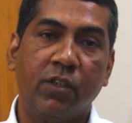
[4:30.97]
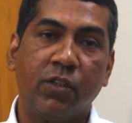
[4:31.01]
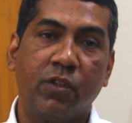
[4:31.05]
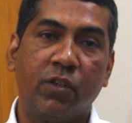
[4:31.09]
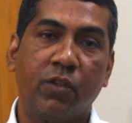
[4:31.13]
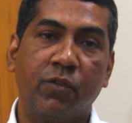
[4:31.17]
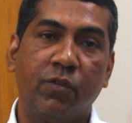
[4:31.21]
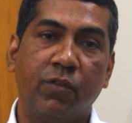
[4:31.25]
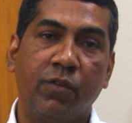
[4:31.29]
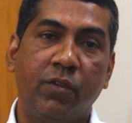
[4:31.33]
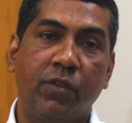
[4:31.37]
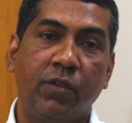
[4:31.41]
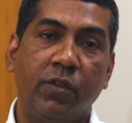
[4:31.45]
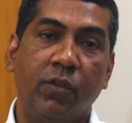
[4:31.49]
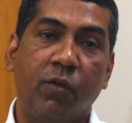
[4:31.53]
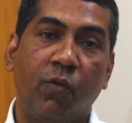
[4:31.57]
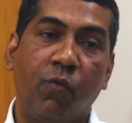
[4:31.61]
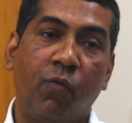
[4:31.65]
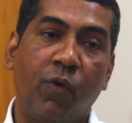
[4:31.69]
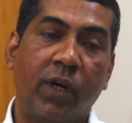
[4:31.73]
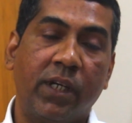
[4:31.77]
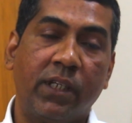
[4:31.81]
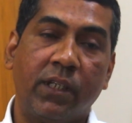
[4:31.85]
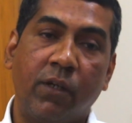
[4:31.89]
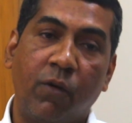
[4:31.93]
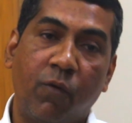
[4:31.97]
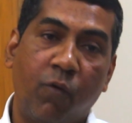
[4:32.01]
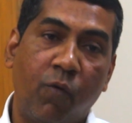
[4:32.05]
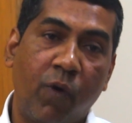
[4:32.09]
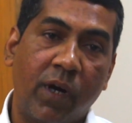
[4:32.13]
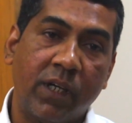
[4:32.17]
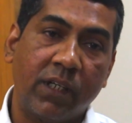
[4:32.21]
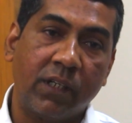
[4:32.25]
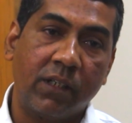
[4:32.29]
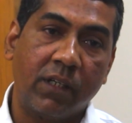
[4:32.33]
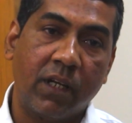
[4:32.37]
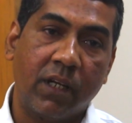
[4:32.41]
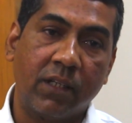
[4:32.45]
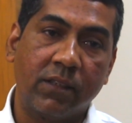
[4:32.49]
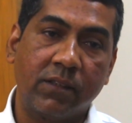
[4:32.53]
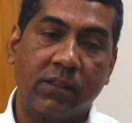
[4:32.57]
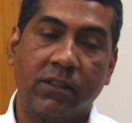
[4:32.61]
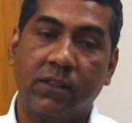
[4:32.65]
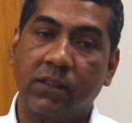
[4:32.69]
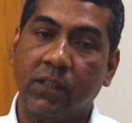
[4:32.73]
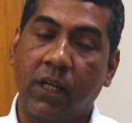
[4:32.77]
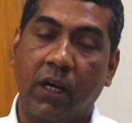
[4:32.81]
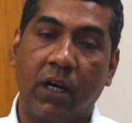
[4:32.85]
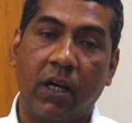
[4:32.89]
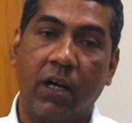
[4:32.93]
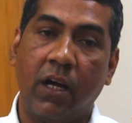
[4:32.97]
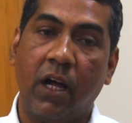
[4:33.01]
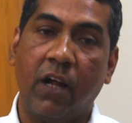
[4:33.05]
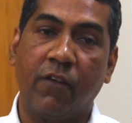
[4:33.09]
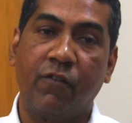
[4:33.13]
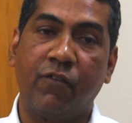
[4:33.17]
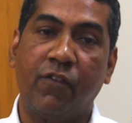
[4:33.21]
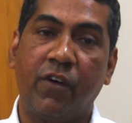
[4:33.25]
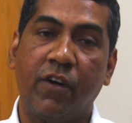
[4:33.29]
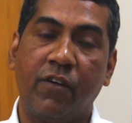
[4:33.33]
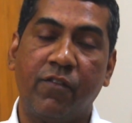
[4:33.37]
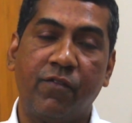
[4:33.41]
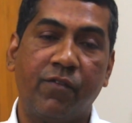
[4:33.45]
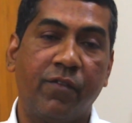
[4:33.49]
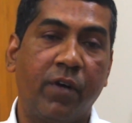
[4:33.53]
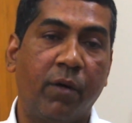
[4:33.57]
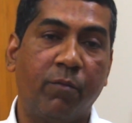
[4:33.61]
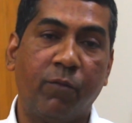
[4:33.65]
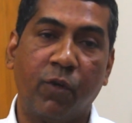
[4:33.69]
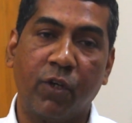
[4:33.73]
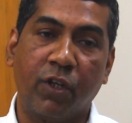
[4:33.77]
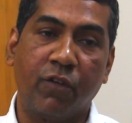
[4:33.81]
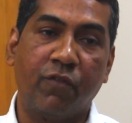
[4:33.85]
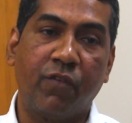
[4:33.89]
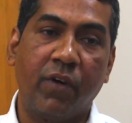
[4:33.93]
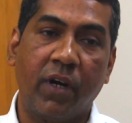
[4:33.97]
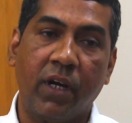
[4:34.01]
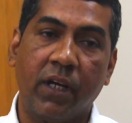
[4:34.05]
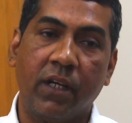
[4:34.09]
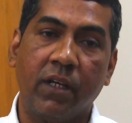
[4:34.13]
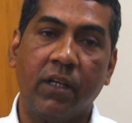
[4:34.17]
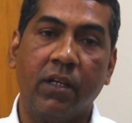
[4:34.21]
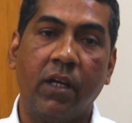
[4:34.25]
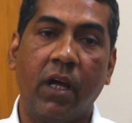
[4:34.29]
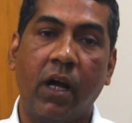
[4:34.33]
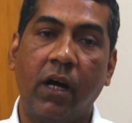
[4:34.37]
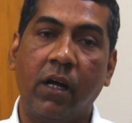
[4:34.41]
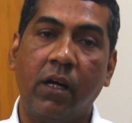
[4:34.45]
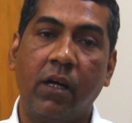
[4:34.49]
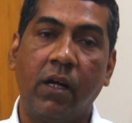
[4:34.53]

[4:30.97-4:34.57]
So what does the adverb modify?